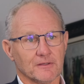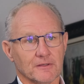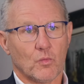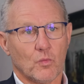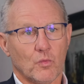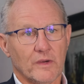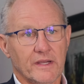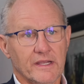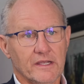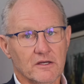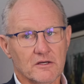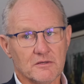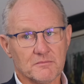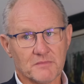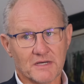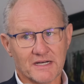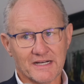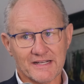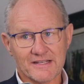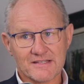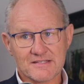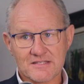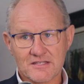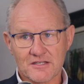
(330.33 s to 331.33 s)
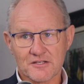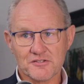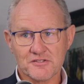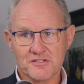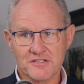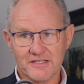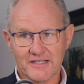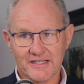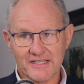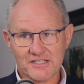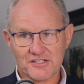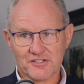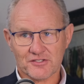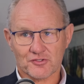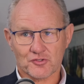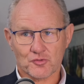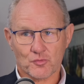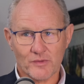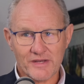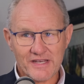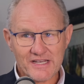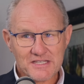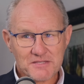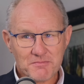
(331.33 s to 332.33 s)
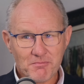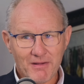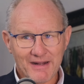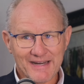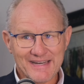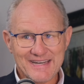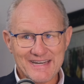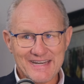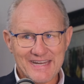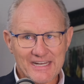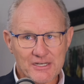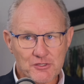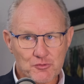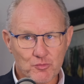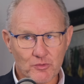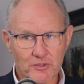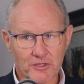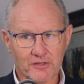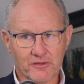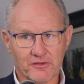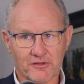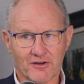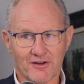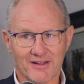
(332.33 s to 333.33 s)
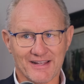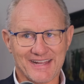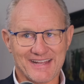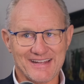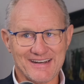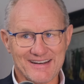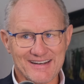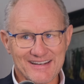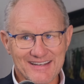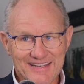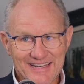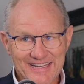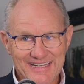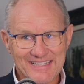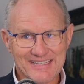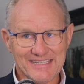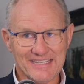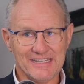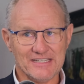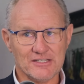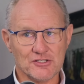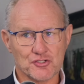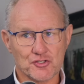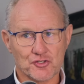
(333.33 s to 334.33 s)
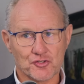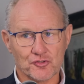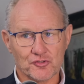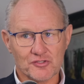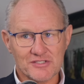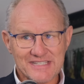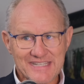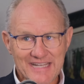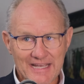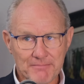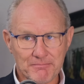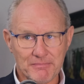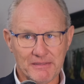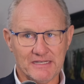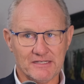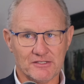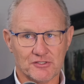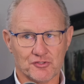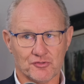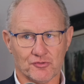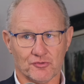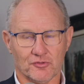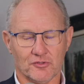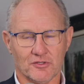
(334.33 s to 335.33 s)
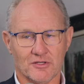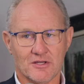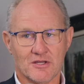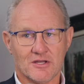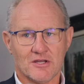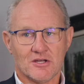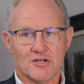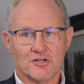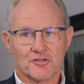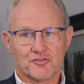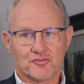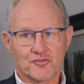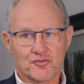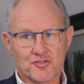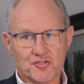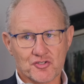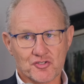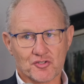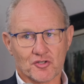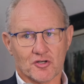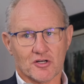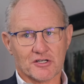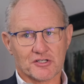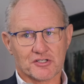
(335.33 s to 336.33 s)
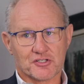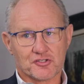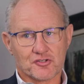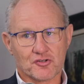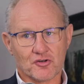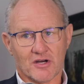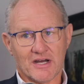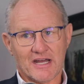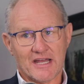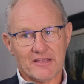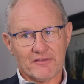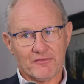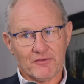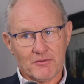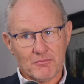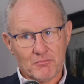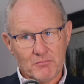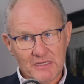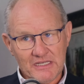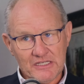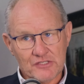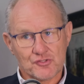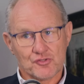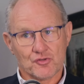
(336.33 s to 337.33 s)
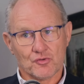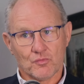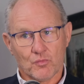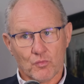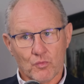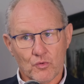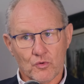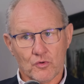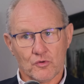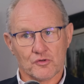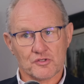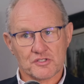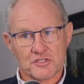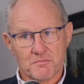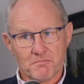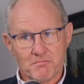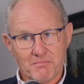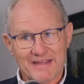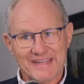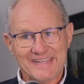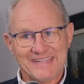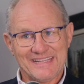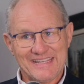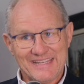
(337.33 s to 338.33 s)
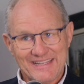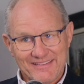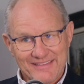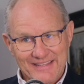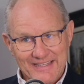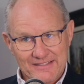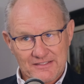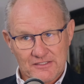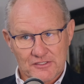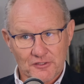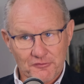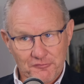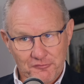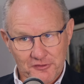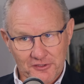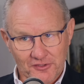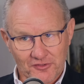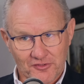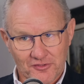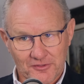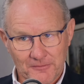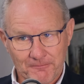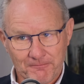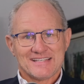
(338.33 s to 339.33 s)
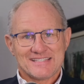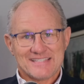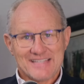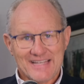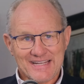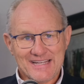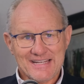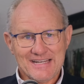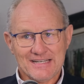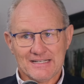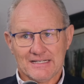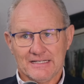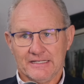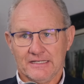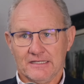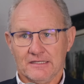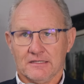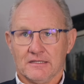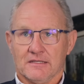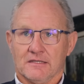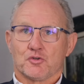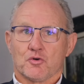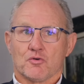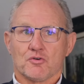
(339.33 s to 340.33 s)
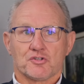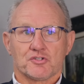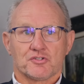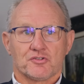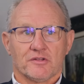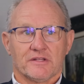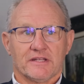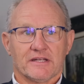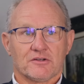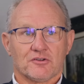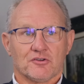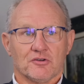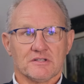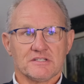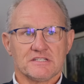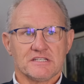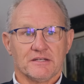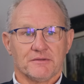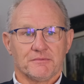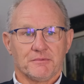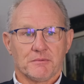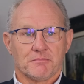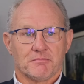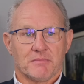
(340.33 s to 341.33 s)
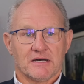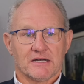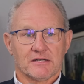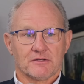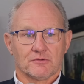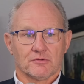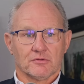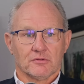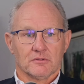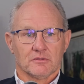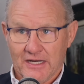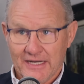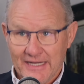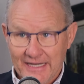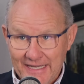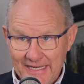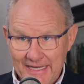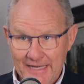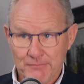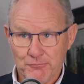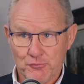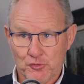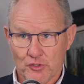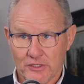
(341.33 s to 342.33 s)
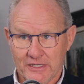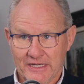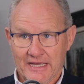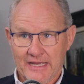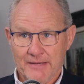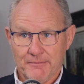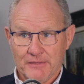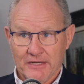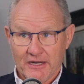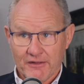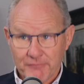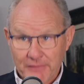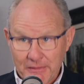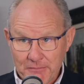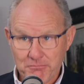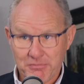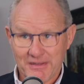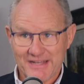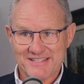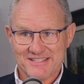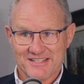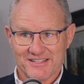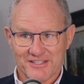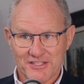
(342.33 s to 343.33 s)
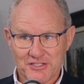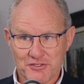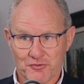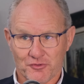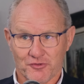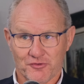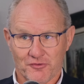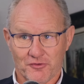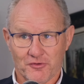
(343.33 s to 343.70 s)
where are my associations? Where's my network that I can link into, tap into to start driving me towards making that difference. Secondly, talks to that concept about I am who I am and I've been placed in this